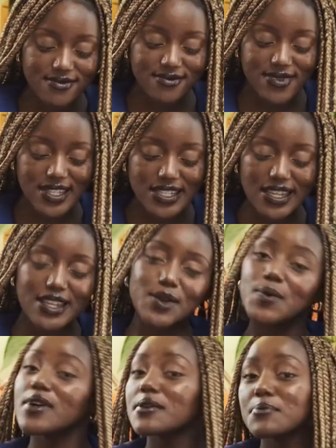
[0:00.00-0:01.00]
The second
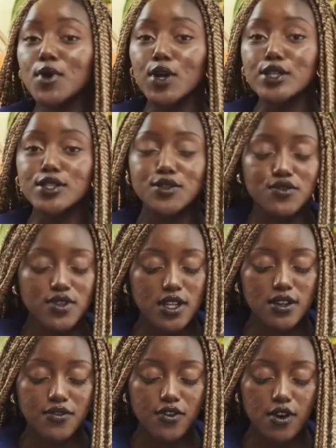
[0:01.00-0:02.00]
one I'm going to
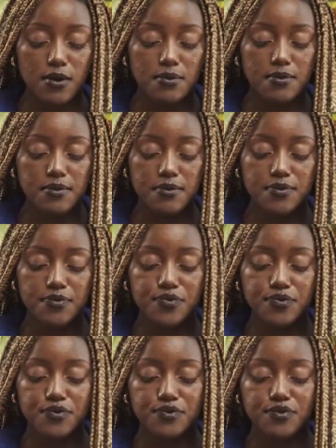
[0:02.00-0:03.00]
read from
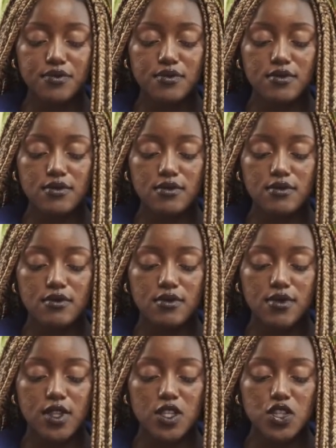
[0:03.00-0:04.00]

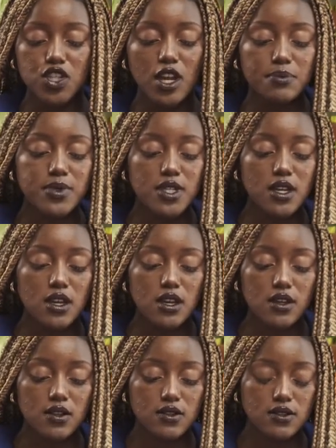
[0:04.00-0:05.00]
this chapter
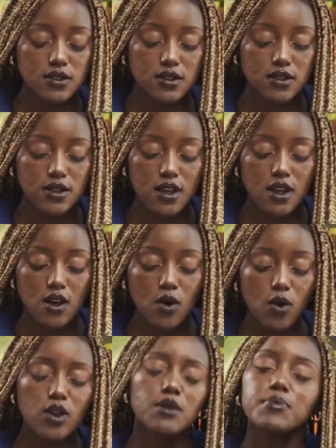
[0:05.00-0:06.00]
is
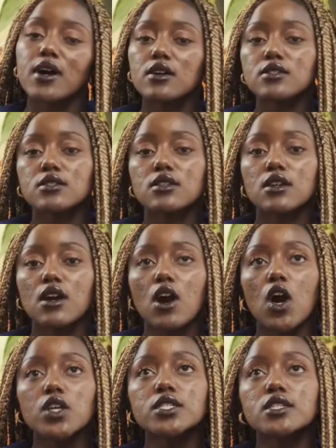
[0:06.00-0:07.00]
all about
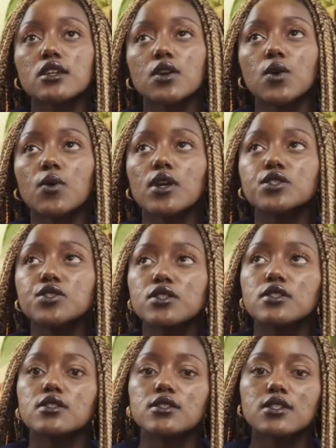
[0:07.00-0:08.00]
asking
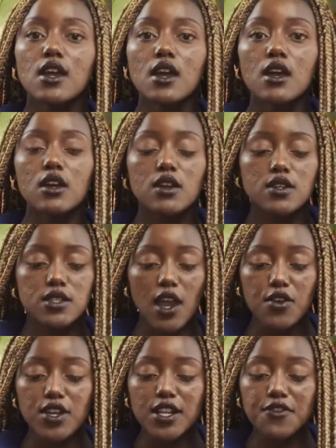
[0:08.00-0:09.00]
questions, because I
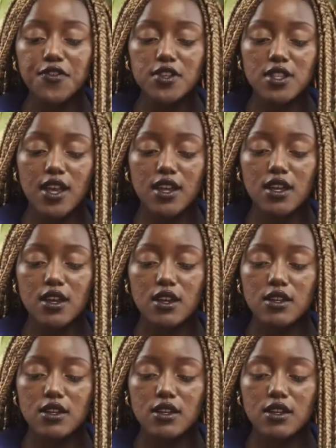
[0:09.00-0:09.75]
really feel like